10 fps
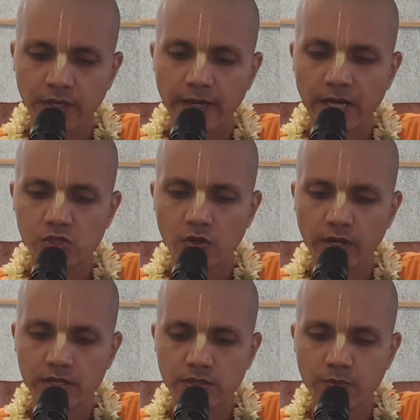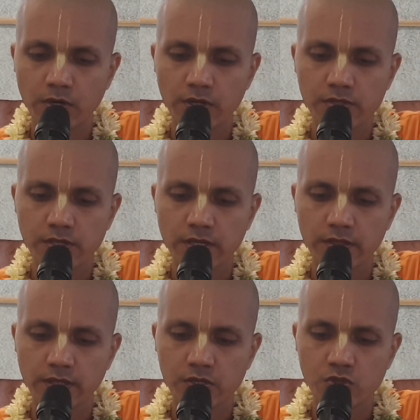As long as the body is there,
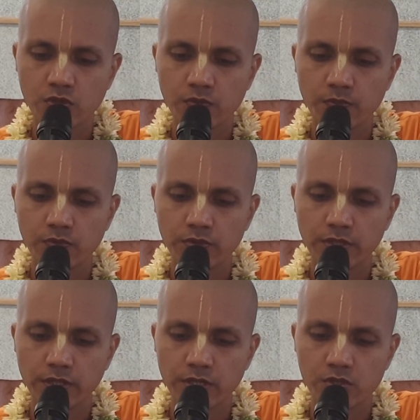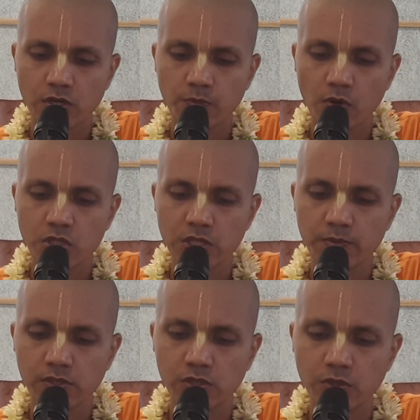it is not
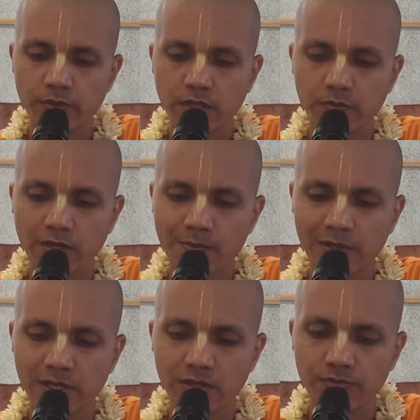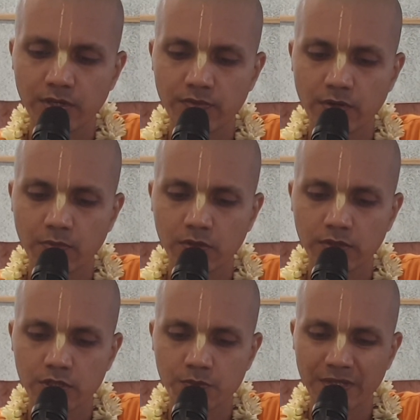possible to become completely free from all
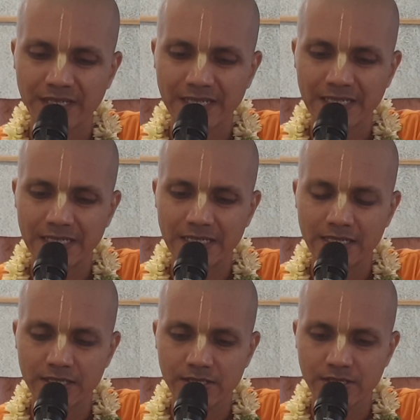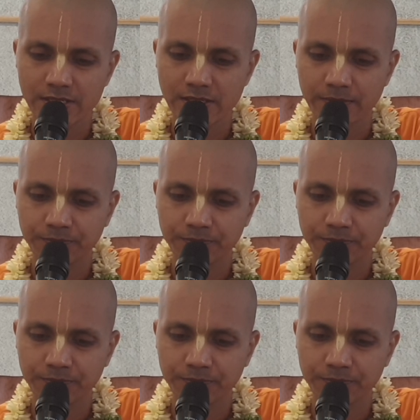these material interests.